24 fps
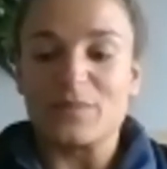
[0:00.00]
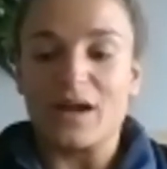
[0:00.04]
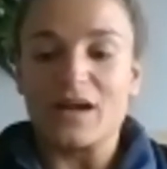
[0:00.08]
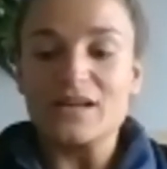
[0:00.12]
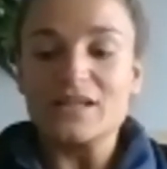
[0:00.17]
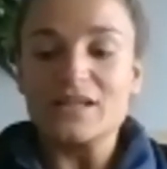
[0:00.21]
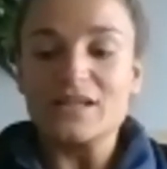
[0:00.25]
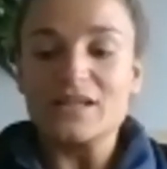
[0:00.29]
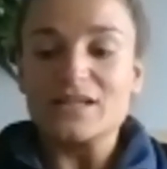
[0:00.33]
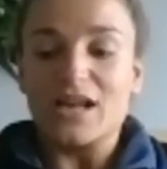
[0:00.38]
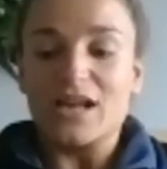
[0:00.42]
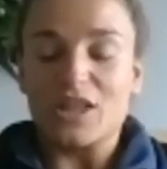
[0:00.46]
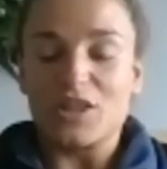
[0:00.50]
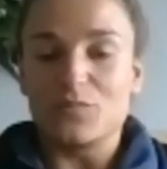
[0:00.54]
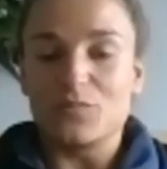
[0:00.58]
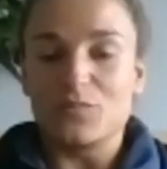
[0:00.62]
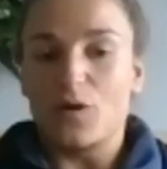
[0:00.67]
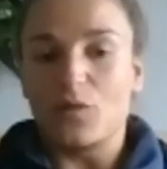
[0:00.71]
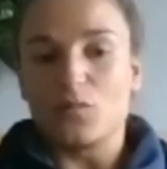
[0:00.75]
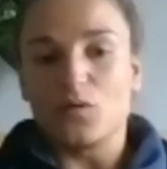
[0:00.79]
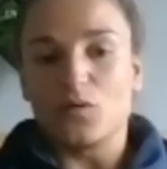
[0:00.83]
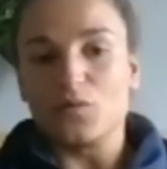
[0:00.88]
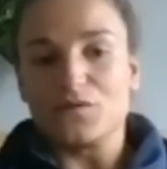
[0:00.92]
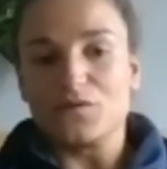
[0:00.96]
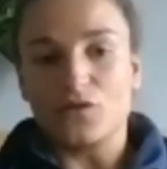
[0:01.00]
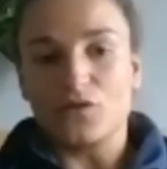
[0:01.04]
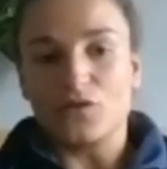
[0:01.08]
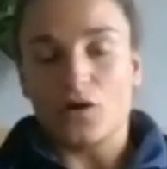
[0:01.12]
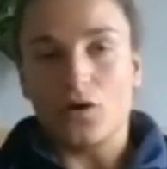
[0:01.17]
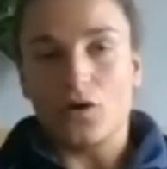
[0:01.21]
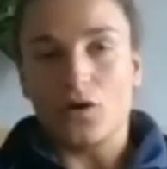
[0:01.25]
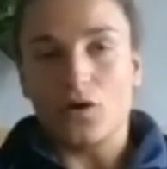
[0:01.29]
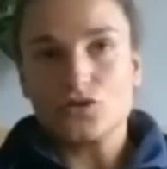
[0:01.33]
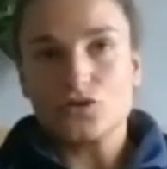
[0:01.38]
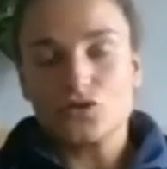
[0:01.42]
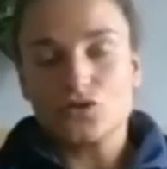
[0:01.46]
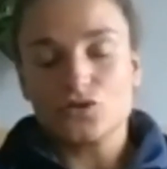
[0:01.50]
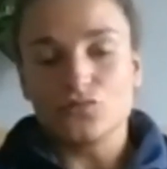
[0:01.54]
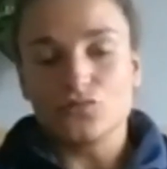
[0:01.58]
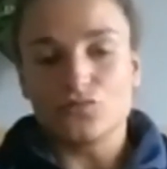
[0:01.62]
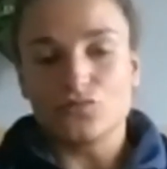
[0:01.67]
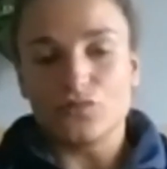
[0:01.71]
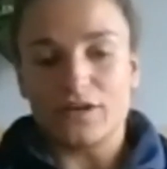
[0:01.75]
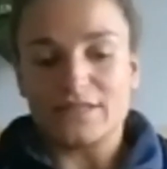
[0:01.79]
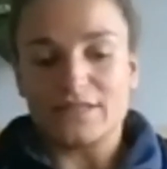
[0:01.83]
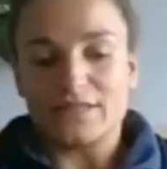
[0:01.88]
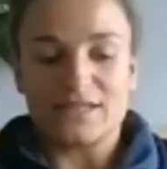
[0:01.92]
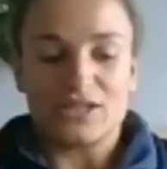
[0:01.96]
But at the moment we've got 2
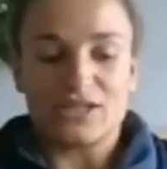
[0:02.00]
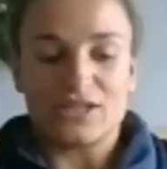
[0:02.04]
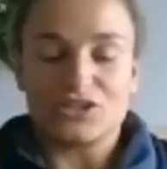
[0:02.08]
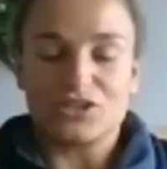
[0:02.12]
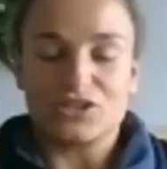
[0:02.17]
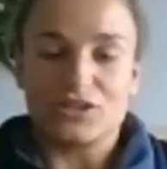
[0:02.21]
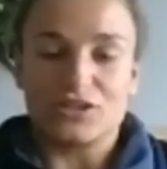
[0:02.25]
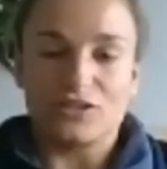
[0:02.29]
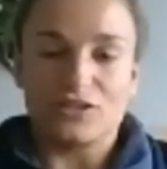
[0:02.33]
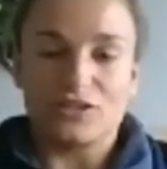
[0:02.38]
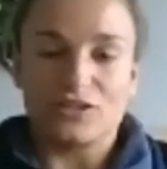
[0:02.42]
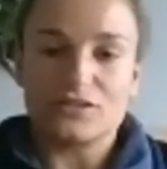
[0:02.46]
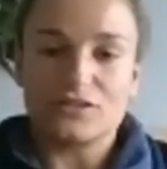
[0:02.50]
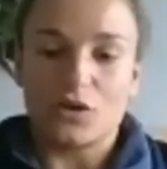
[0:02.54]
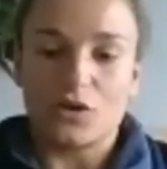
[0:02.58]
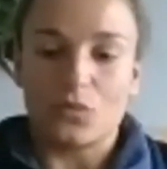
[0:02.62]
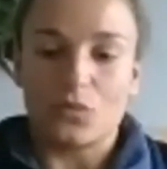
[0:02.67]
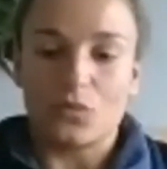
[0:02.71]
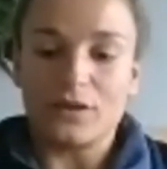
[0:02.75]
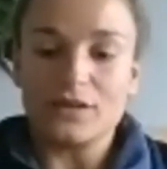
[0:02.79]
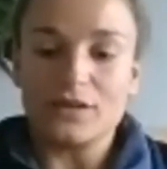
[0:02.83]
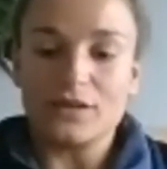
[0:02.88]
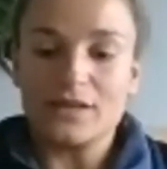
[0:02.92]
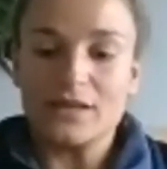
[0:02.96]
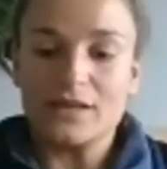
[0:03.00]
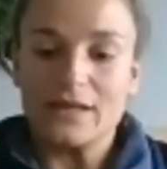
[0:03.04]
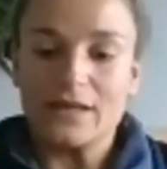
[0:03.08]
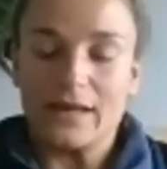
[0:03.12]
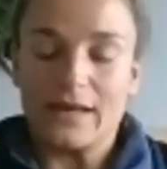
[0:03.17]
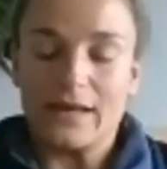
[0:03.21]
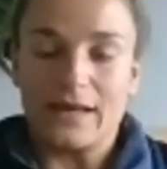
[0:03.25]
running sessions a week